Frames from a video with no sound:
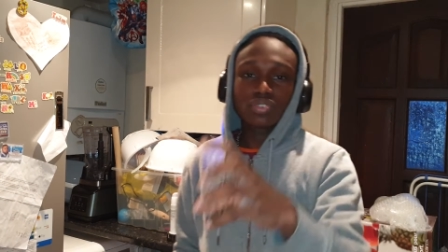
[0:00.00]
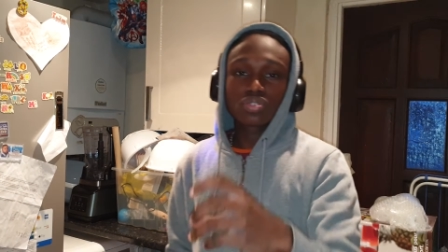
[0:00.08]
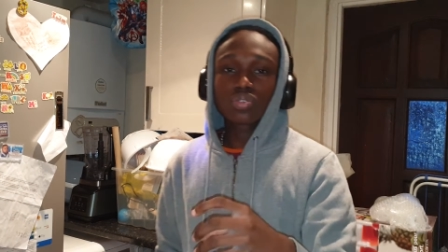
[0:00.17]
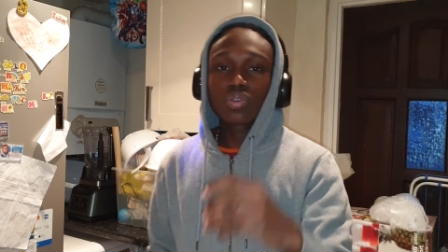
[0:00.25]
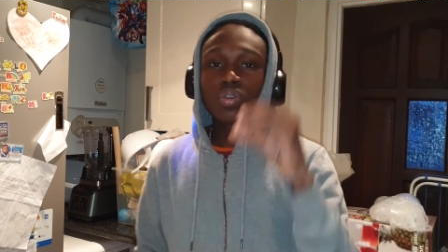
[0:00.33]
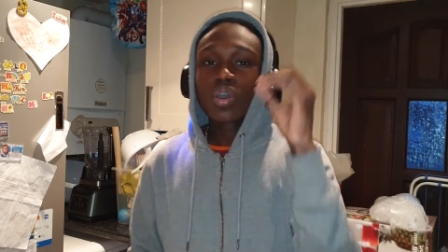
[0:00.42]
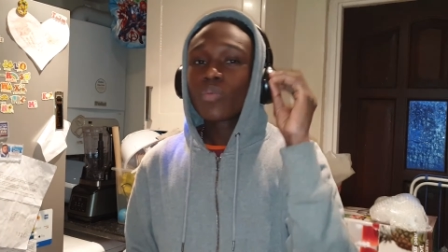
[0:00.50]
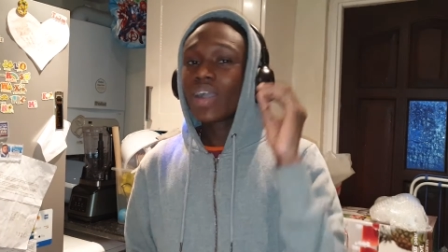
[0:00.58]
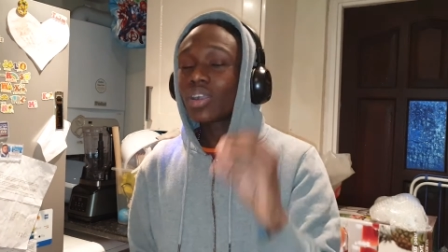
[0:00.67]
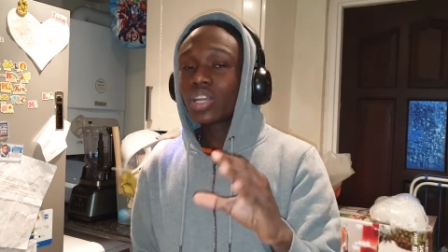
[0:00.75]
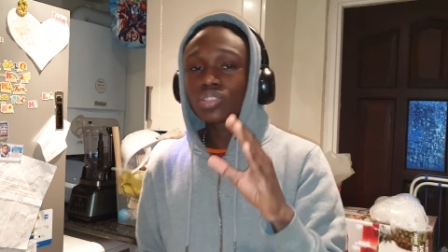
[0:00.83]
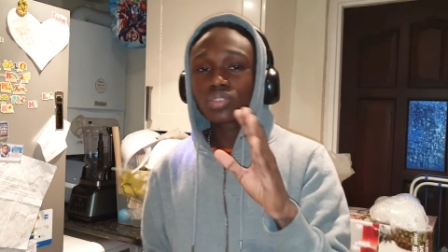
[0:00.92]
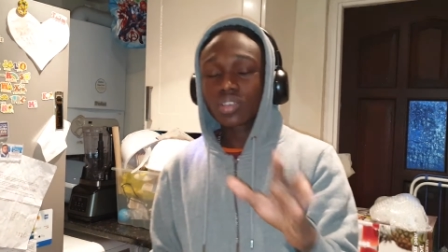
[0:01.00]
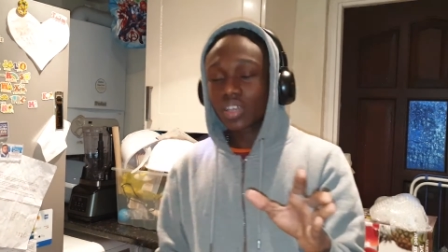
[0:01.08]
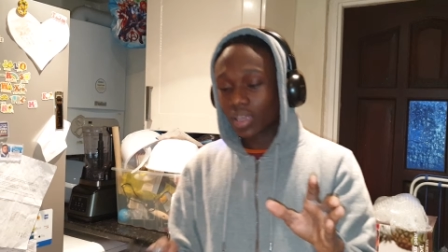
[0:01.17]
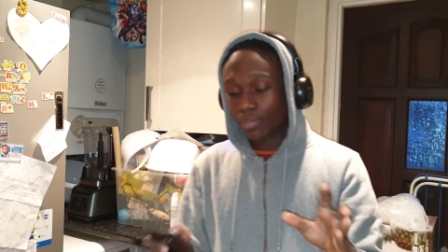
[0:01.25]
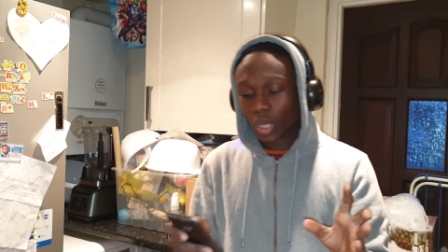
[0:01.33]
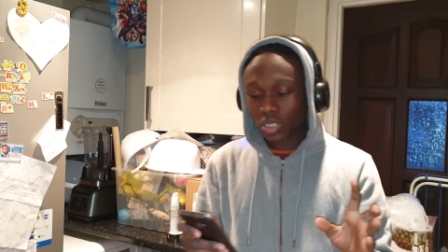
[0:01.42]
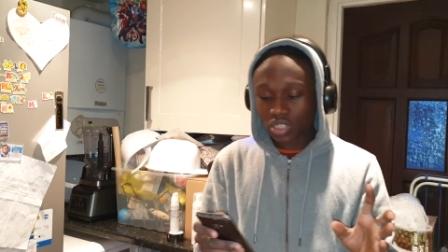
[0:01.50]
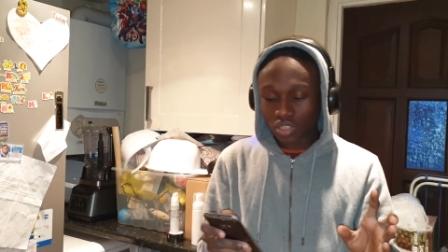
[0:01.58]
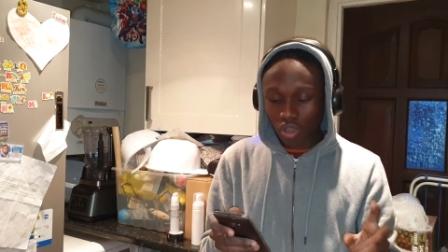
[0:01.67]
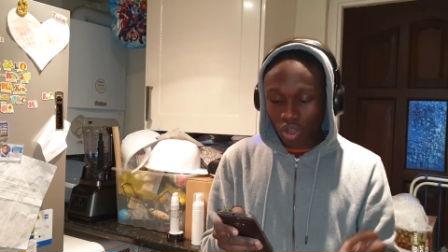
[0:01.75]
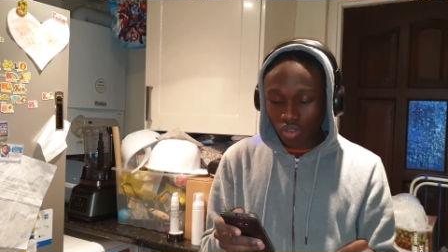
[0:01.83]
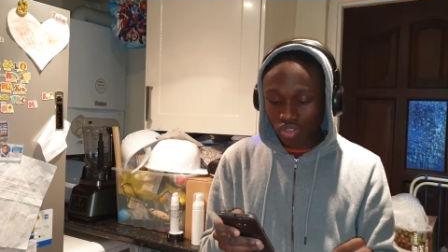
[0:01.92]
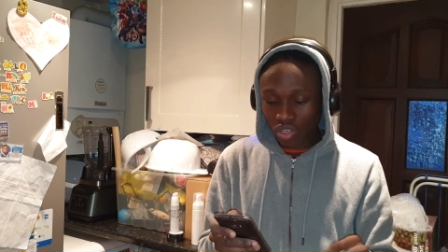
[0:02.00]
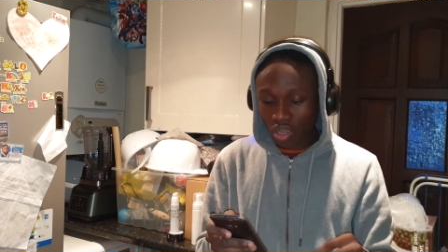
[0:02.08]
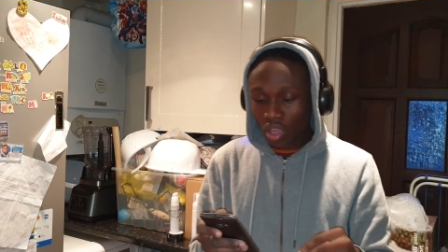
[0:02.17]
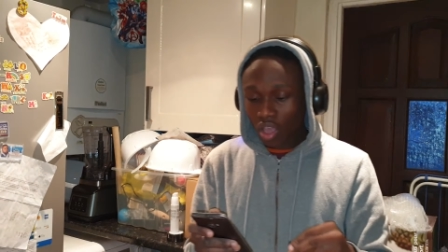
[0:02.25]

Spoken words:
So we are going to talk about the Ultra,